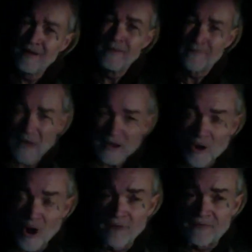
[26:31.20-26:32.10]
Fuck
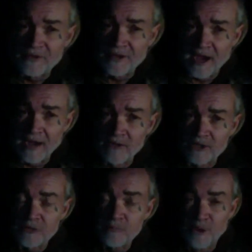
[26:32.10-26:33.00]
off to the
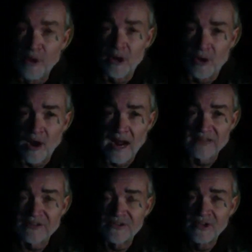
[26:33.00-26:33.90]
Irish
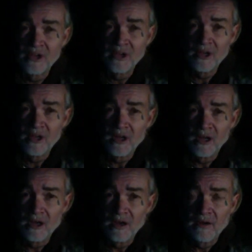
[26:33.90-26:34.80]
bureaucrats.
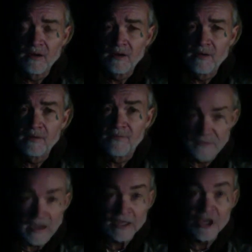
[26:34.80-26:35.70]

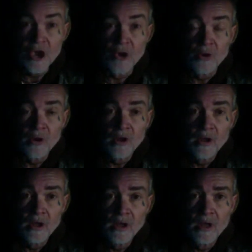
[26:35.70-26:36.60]
Fuck you
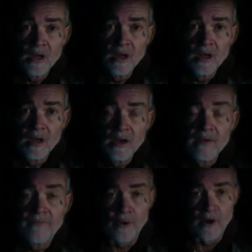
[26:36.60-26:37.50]

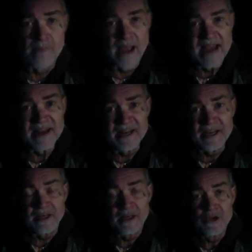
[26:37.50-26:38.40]
for
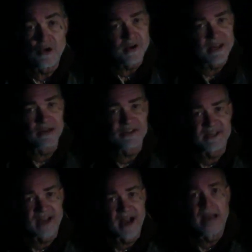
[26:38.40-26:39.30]
abandoning your
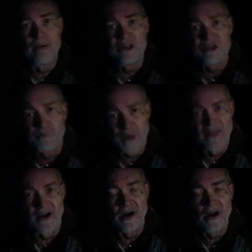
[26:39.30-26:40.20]
Celtic Irish
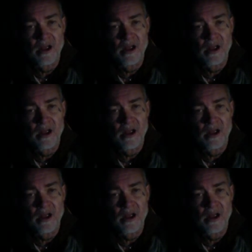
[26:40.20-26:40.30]
brother.